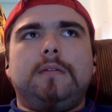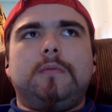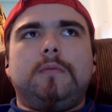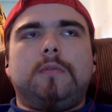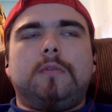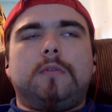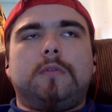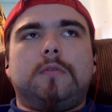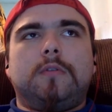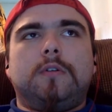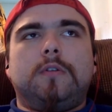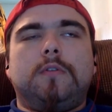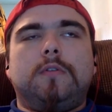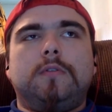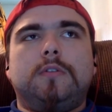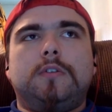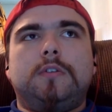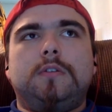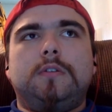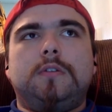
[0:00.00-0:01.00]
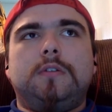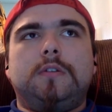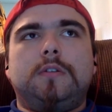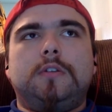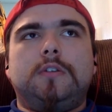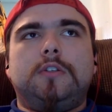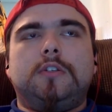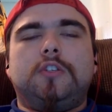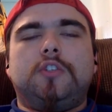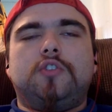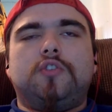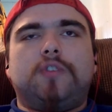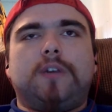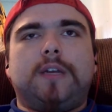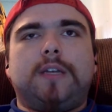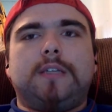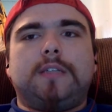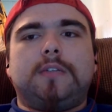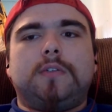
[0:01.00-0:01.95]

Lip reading: will go straight